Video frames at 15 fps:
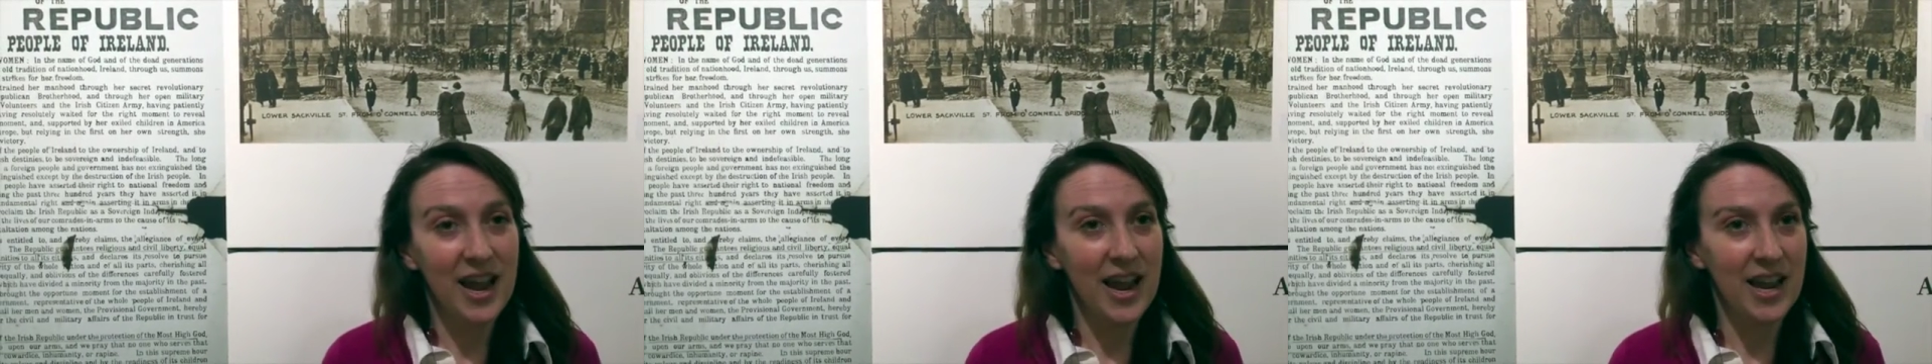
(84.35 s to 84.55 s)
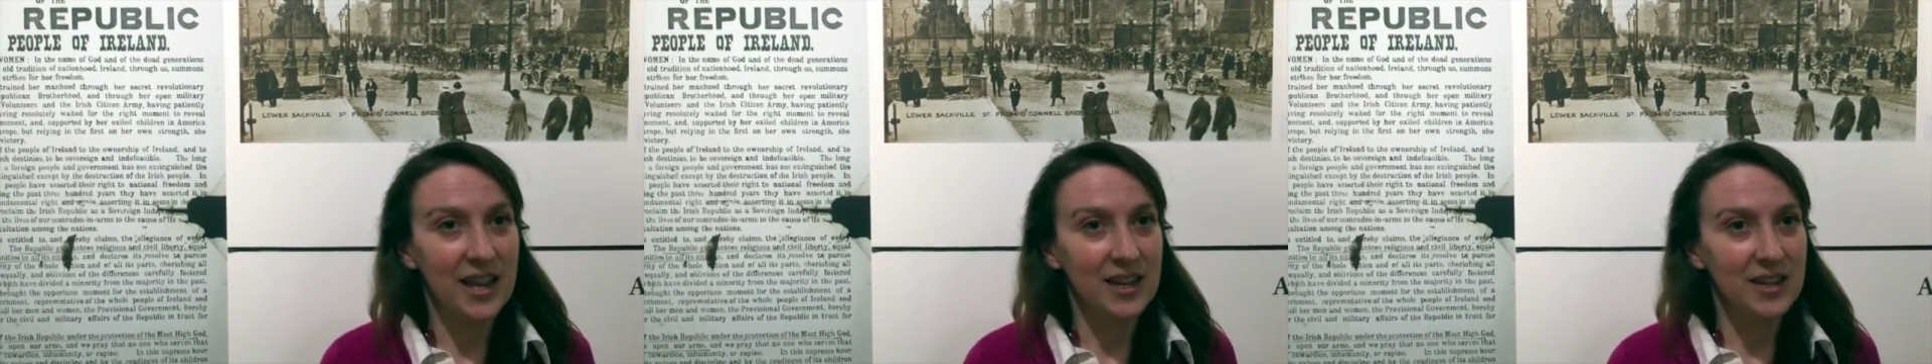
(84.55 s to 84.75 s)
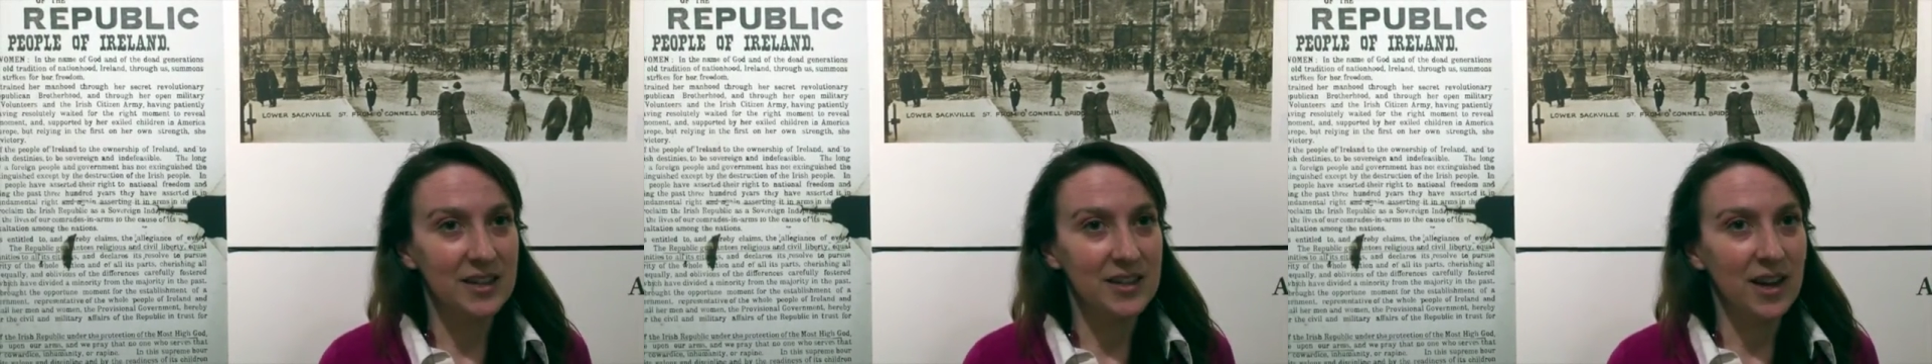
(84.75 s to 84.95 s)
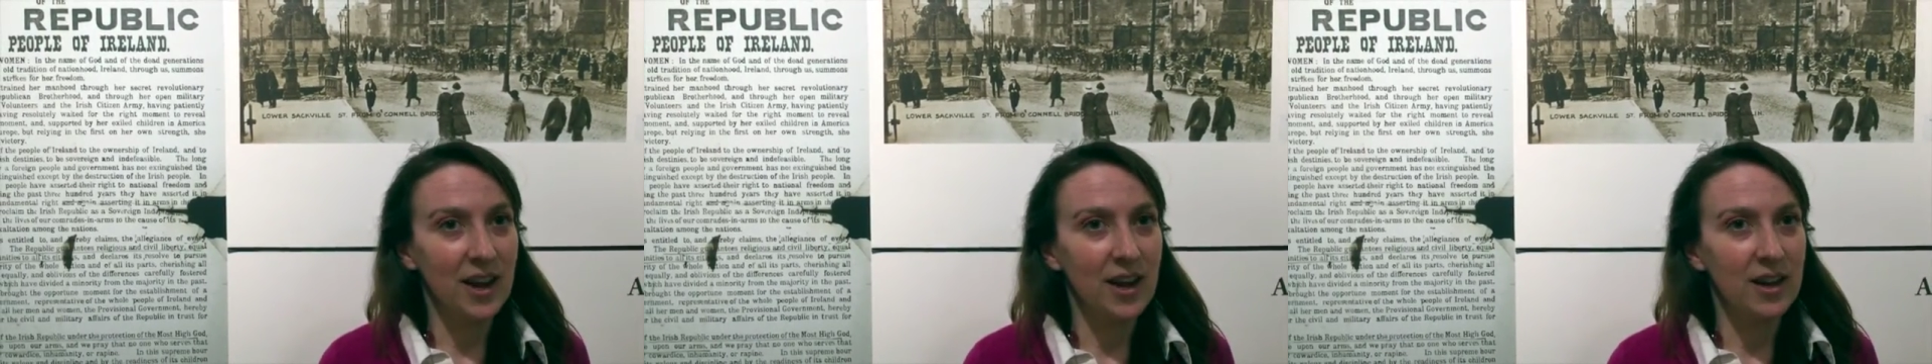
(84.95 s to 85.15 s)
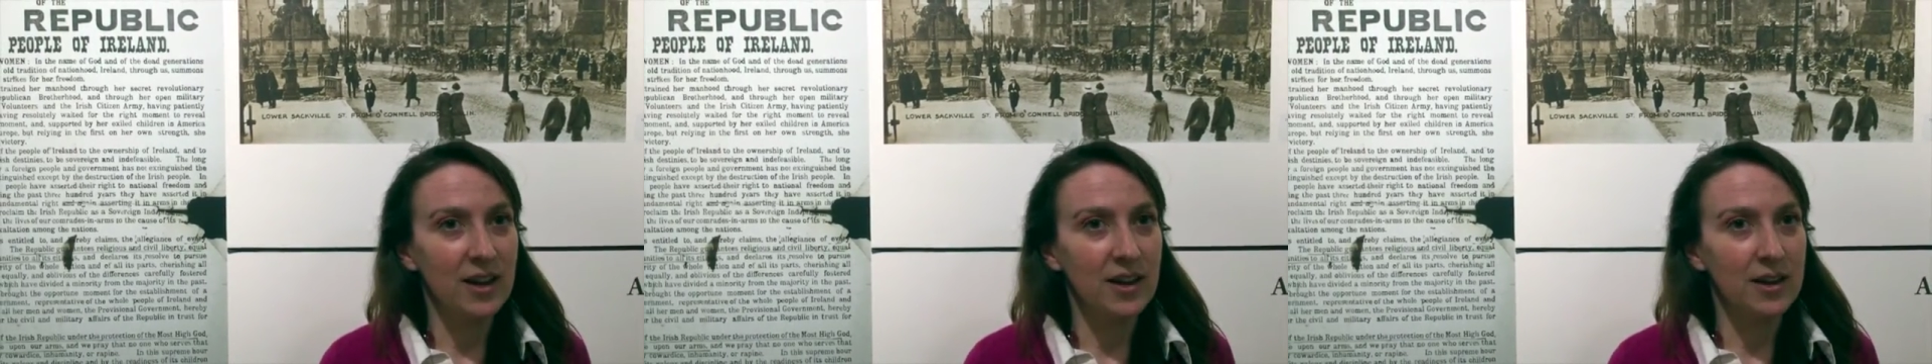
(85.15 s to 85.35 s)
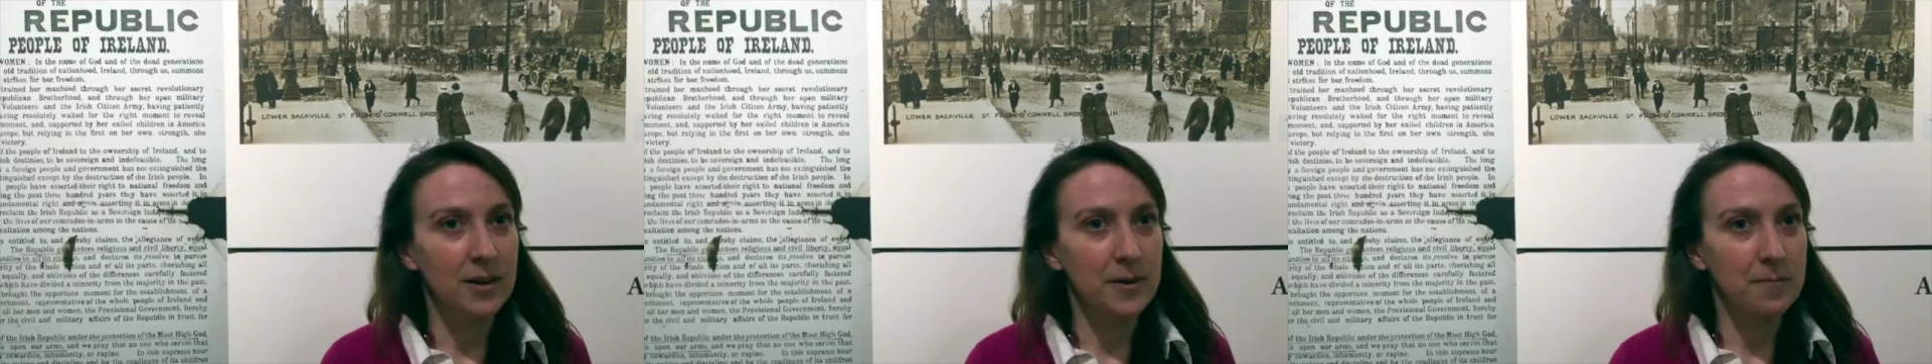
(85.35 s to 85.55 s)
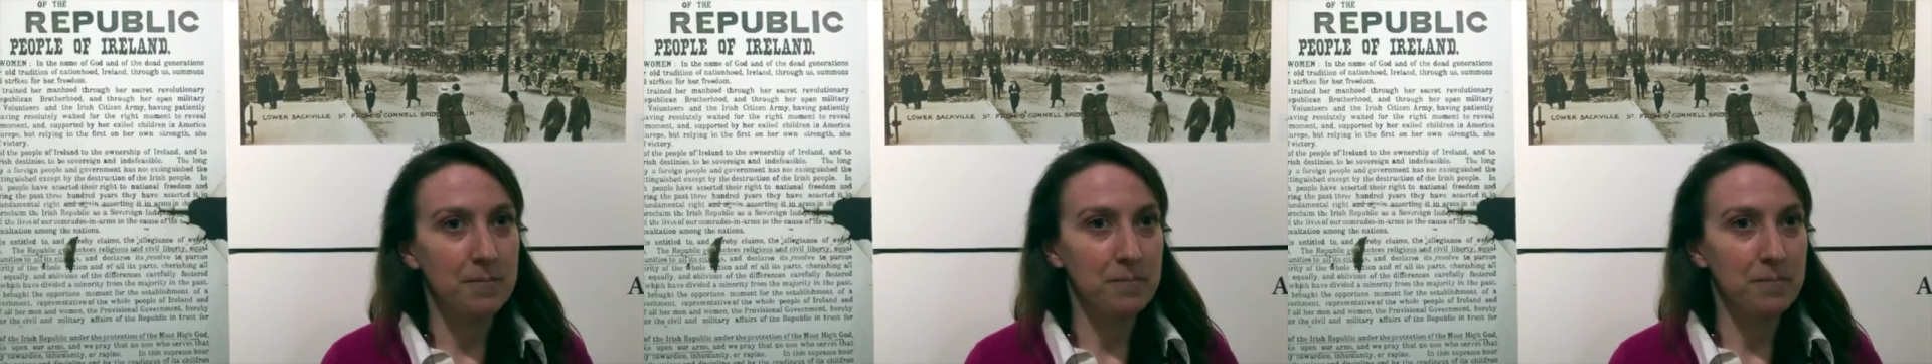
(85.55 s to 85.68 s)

and uh,